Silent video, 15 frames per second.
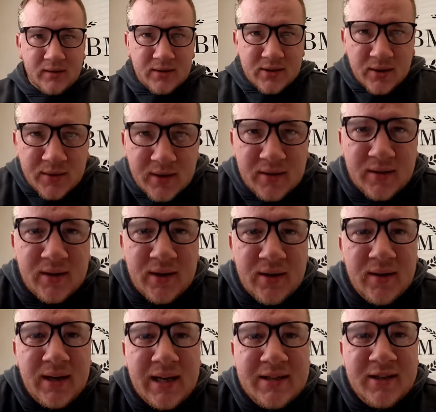So they're a
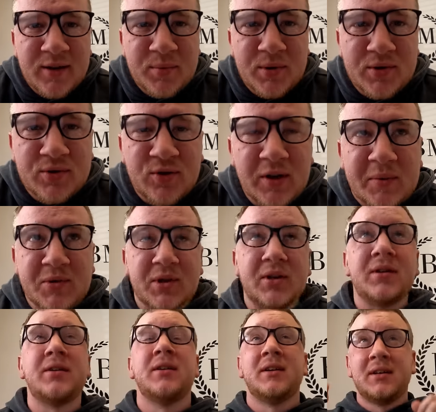lesser
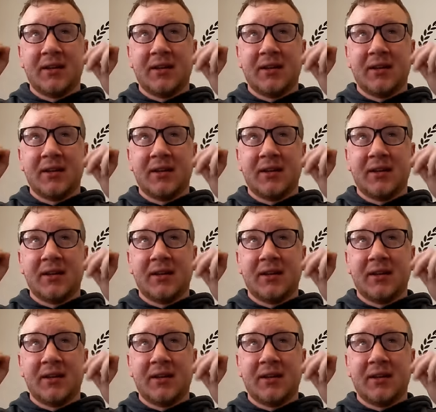prescription,